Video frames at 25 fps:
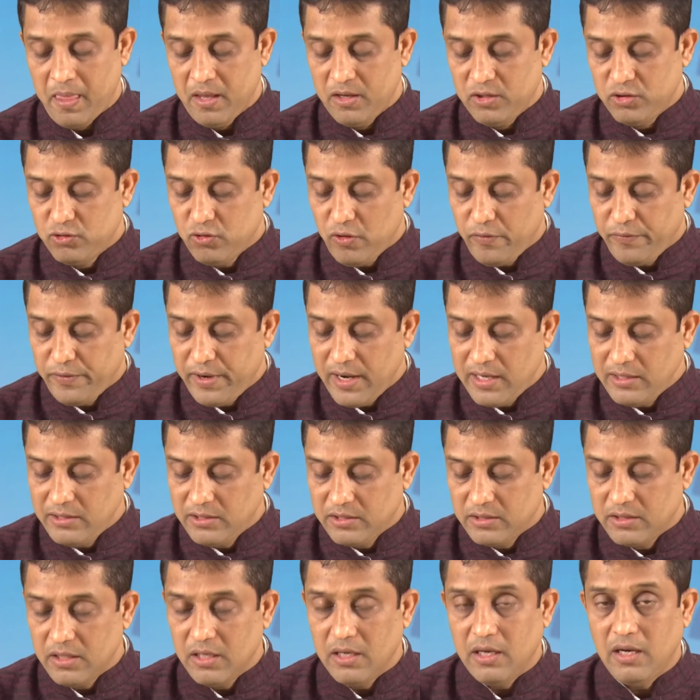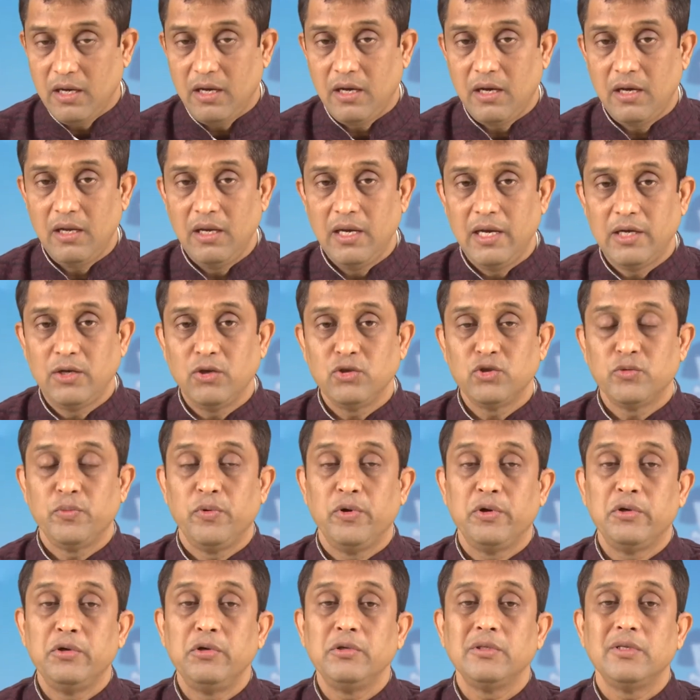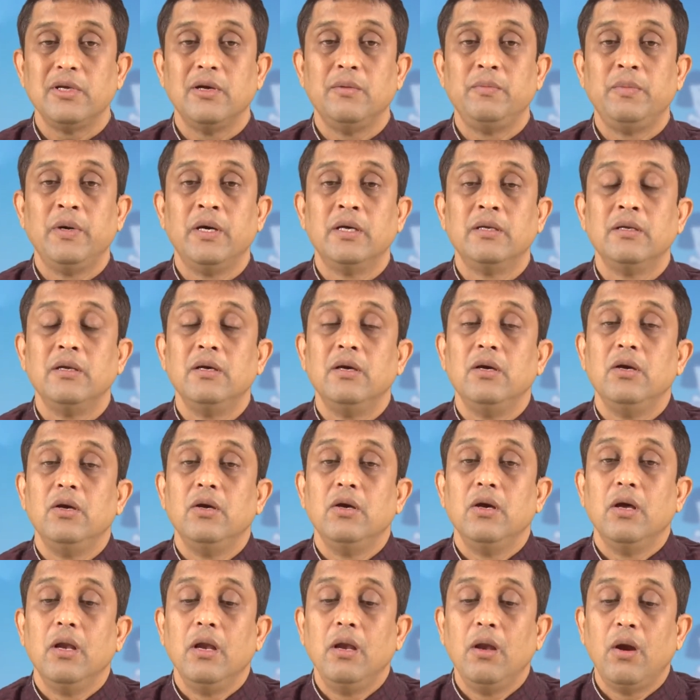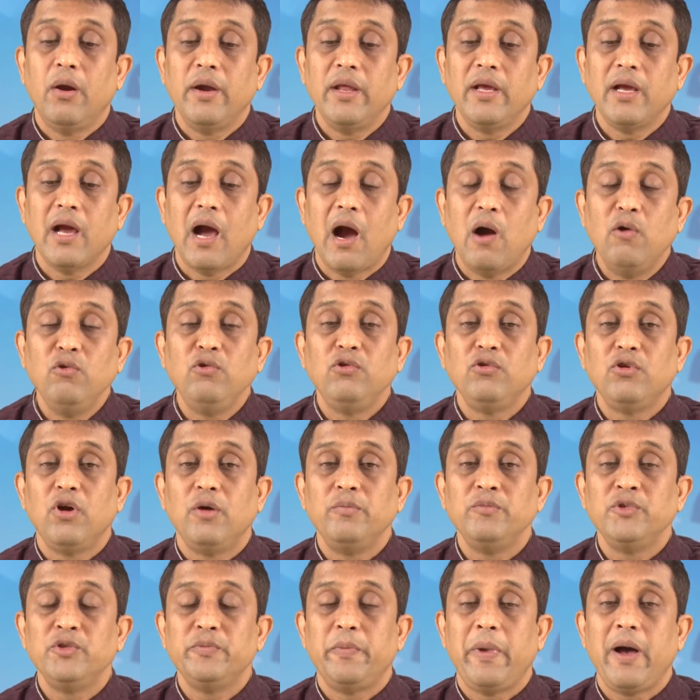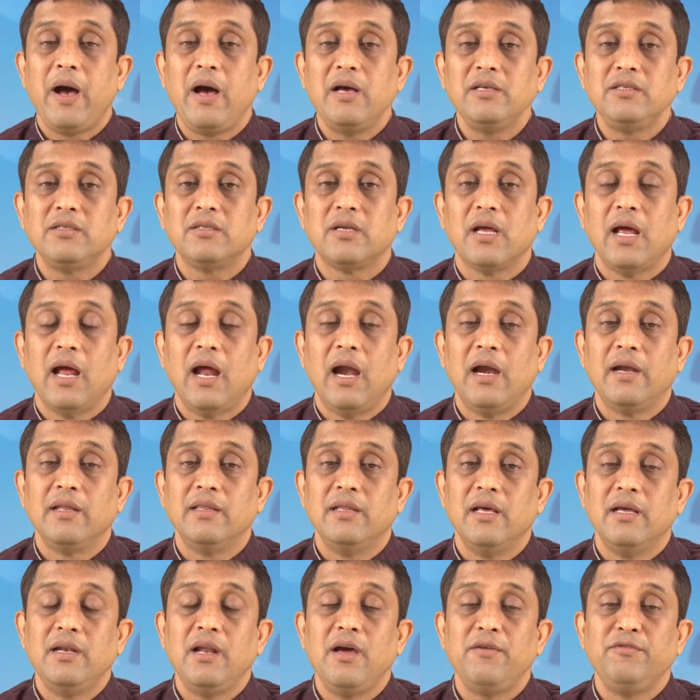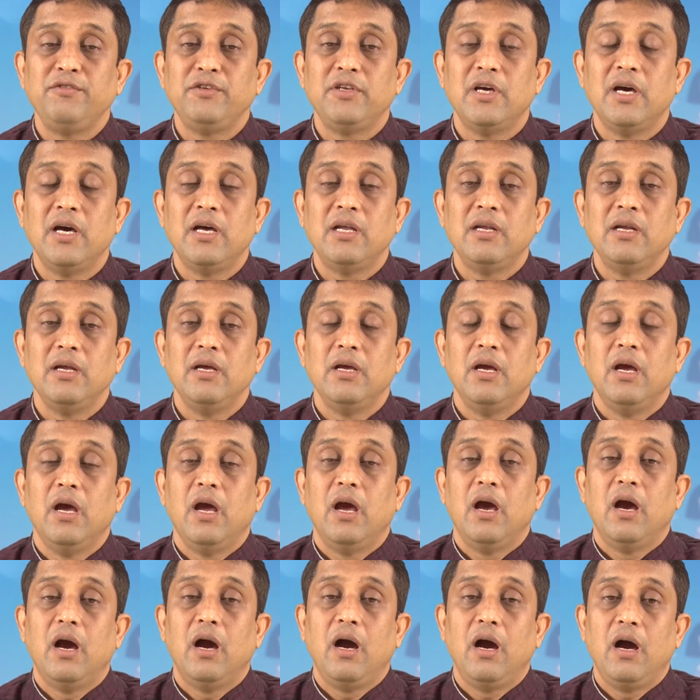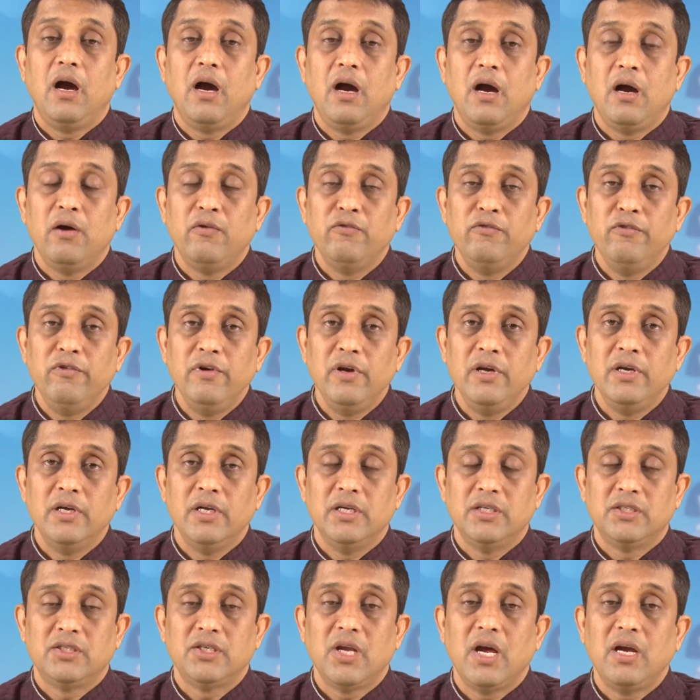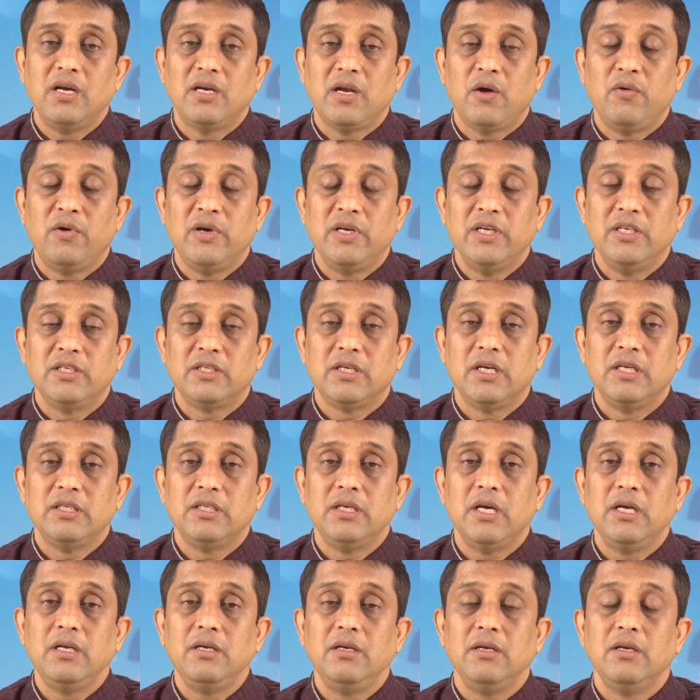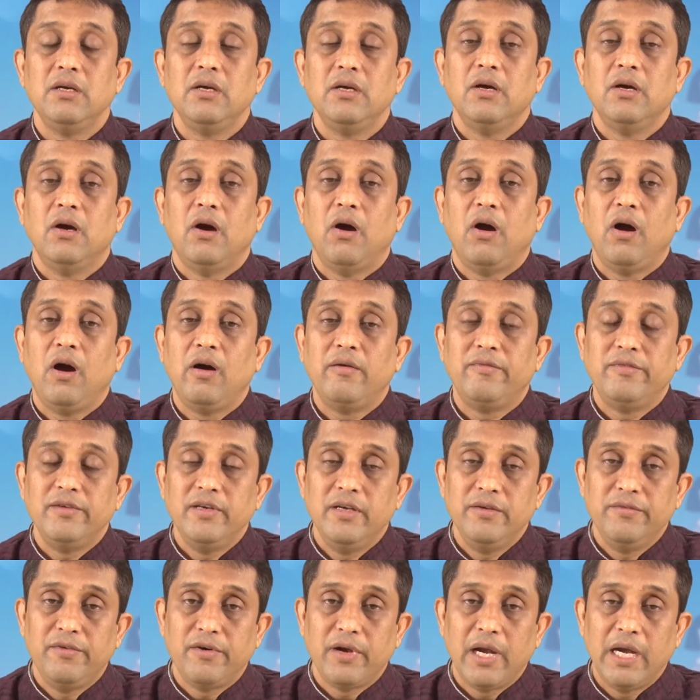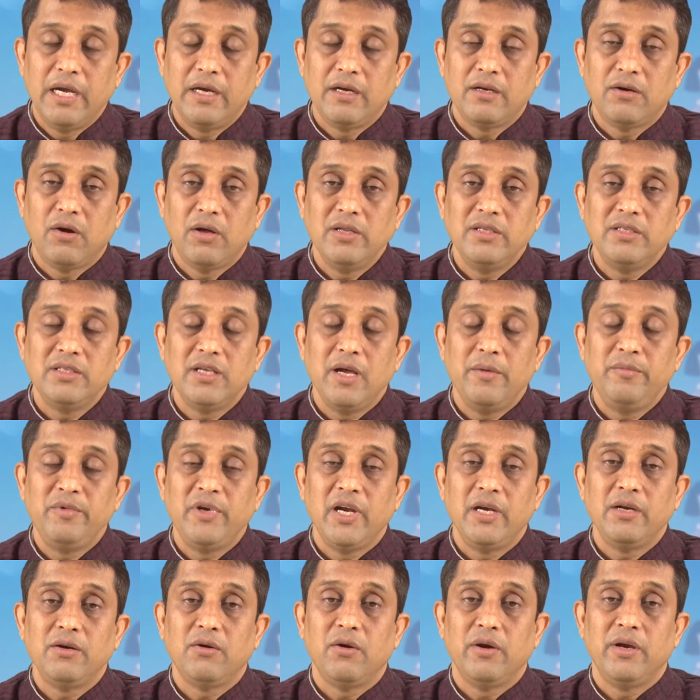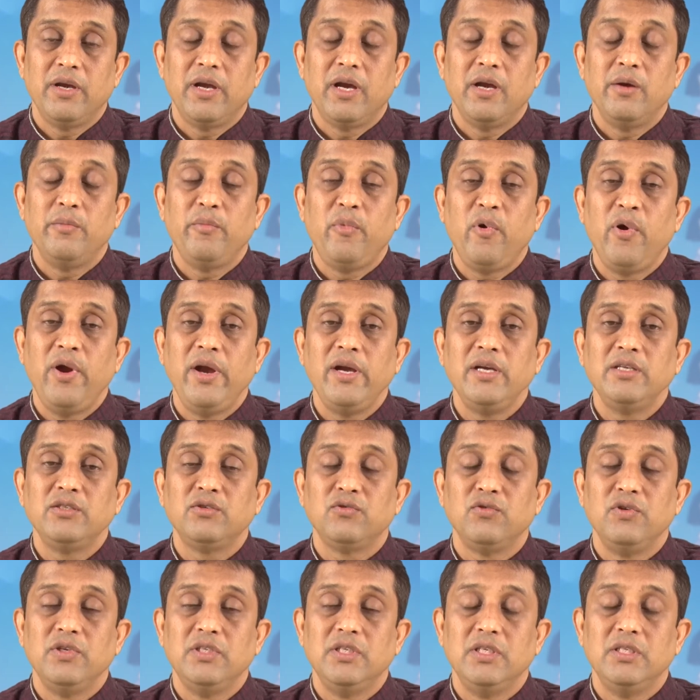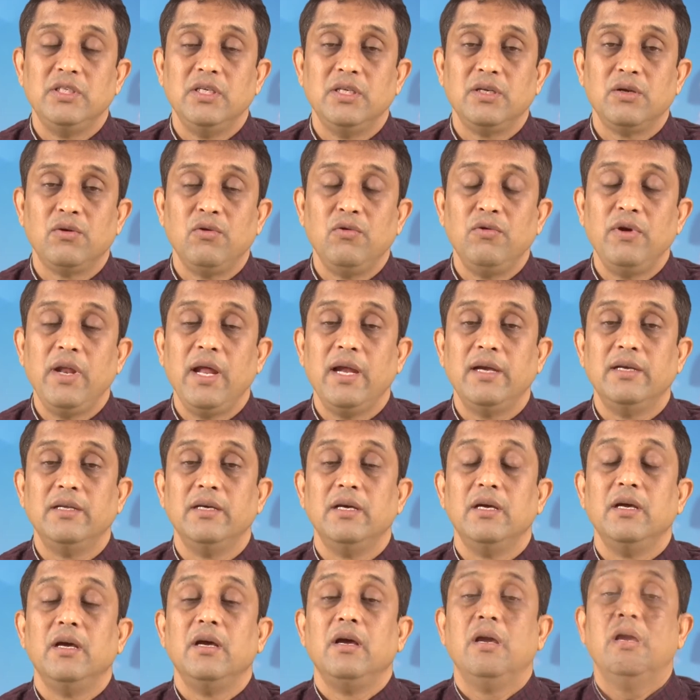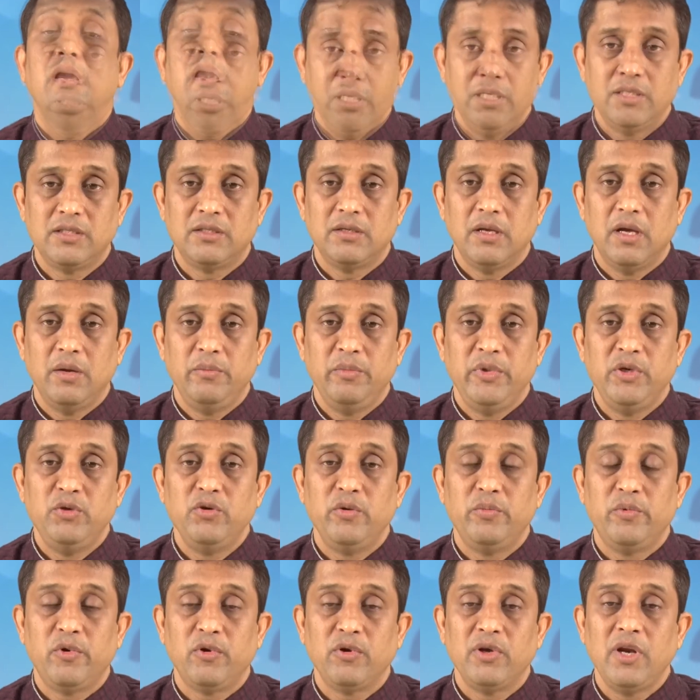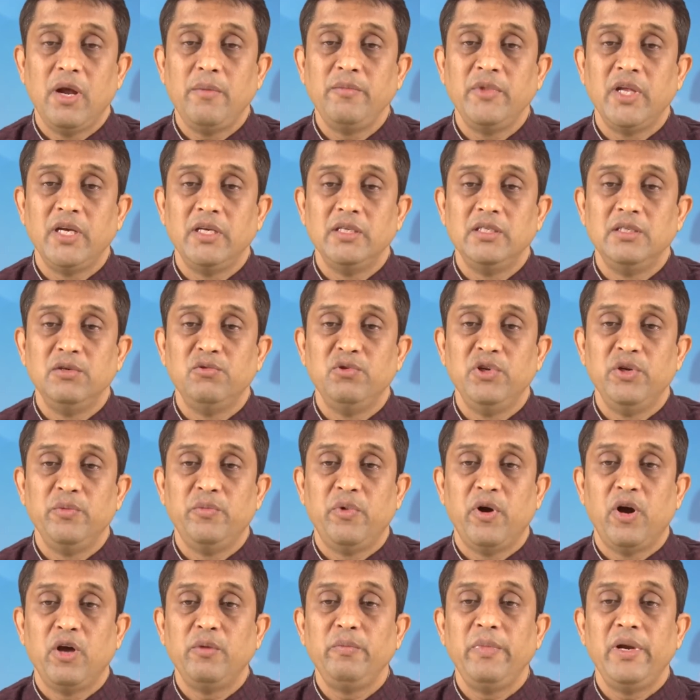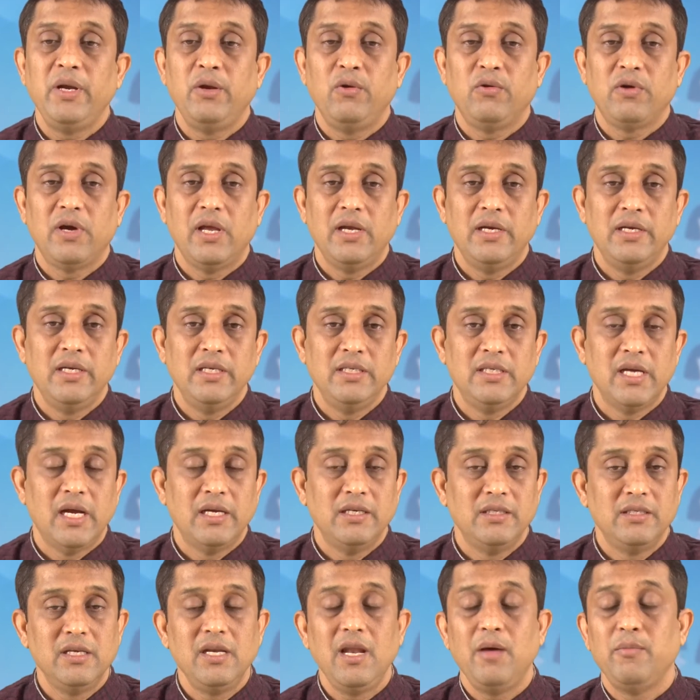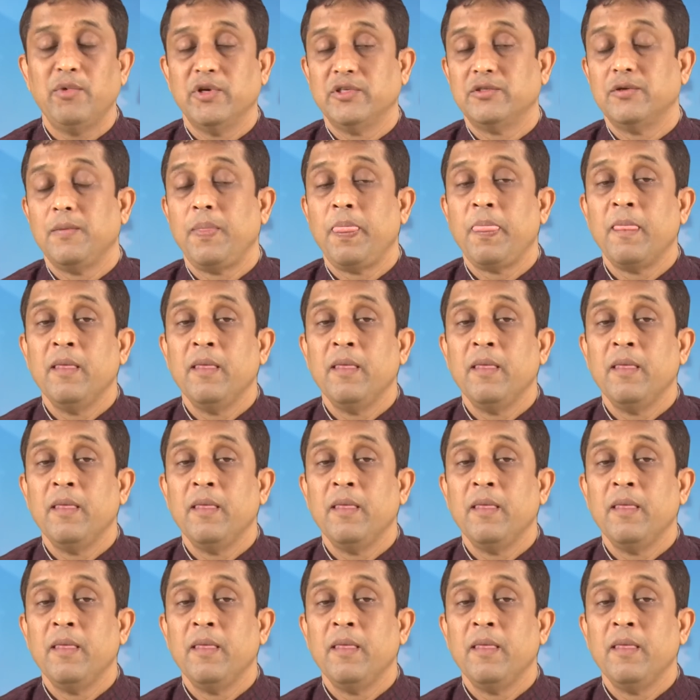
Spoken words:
So friends, let us focus upon learning outcomes first, and then after we will start our discussion of different concept and content points which is included in this video program, that is uniform and locally designed syllabus.